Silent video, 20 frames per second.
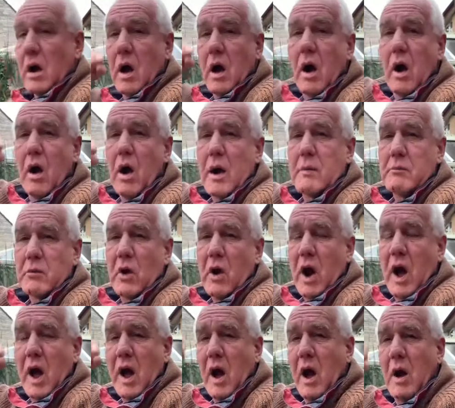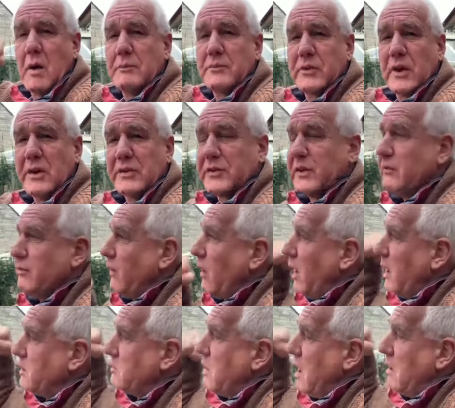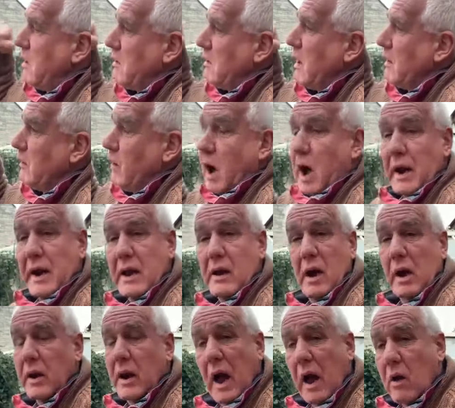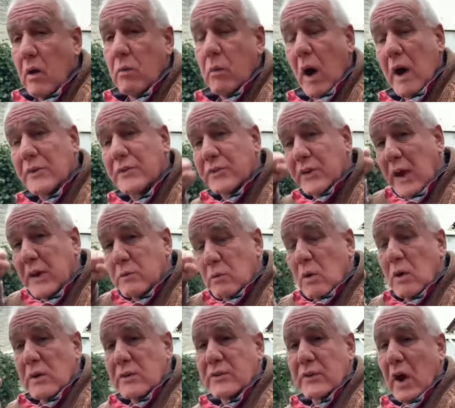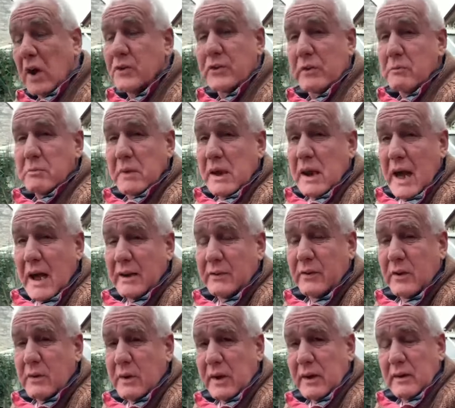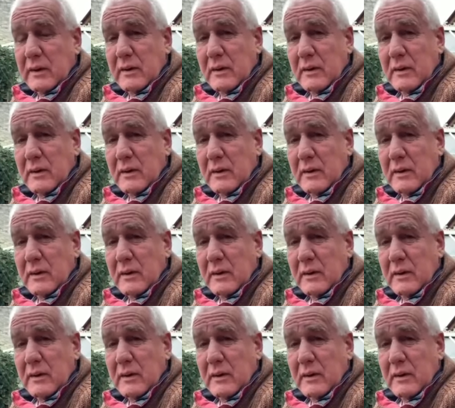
I'm right, I'm justified, blah, blah, blah. I no, what I said was I shouldn't be allowed to do it.